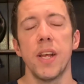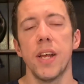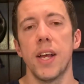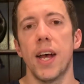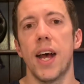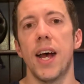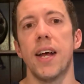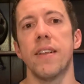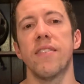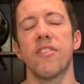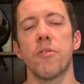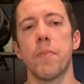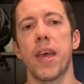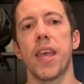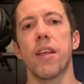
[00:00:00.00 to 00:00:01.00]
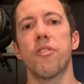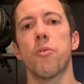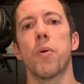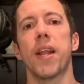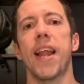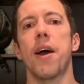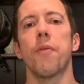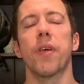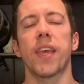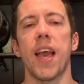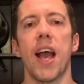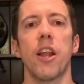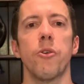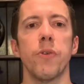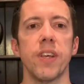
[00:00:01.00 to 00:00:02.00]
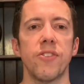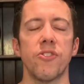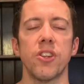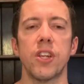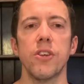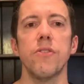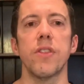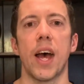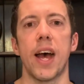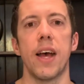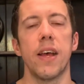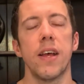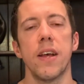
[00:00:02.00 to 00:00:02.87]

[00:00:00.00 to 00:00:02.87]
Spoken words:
And to allow the calories to do that,